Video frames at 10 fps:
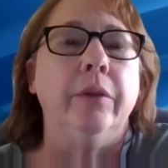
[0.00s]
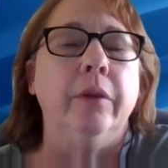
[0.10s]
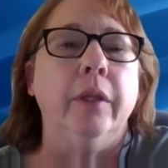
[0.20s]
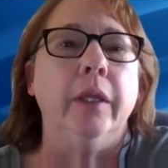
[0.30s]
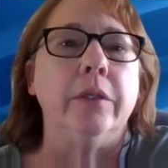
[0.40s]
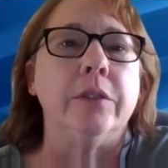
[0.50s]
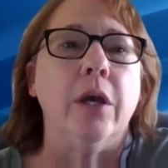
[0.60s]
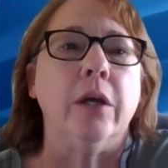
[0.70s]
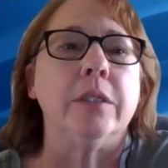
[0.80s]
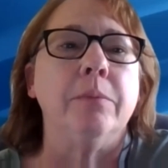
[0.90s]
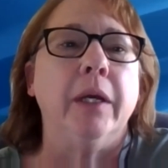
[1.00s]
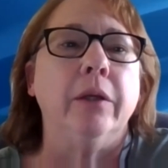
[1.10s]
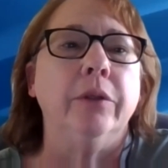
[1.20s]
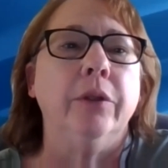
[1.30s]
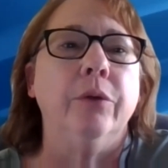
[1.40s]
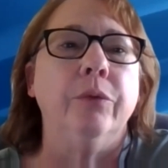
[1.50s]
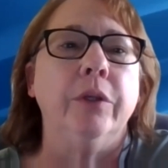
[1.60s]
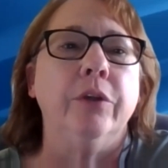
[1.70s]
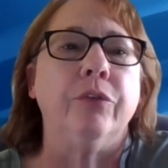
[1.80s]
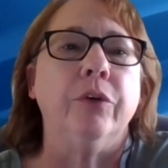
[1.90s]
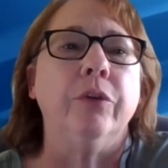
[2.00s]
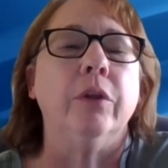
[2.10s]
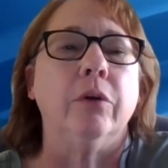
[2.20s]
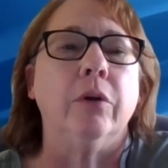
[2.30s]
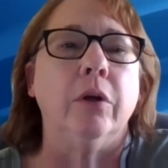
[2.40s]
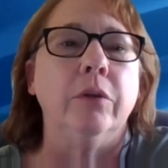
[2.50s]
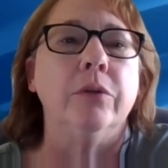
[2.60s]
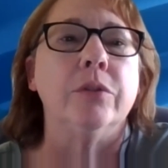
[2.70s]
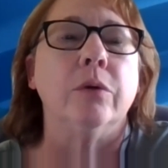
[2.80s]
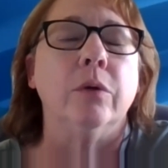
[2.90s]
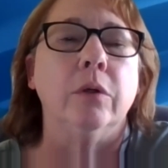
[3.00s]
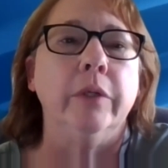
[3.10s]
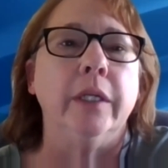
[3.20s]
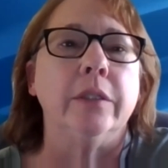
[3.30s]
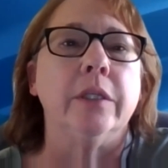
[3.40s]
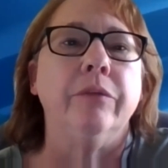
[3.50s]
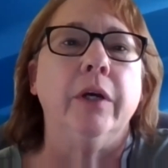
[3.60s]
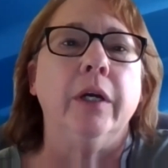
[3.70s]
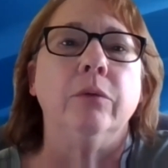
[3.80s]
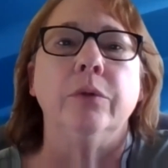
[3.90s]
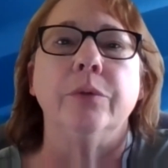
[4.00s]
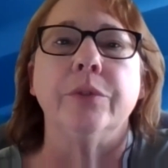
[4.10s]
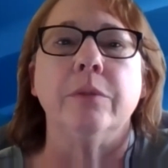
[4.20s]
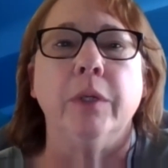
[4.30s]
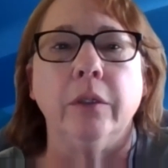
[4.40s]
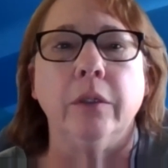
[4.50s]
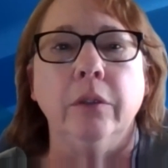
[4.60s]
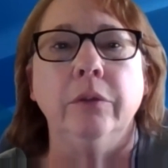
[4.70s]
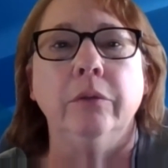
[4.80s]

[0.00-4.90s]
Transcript: it talks about, there are those oral antivirals, the monoclonal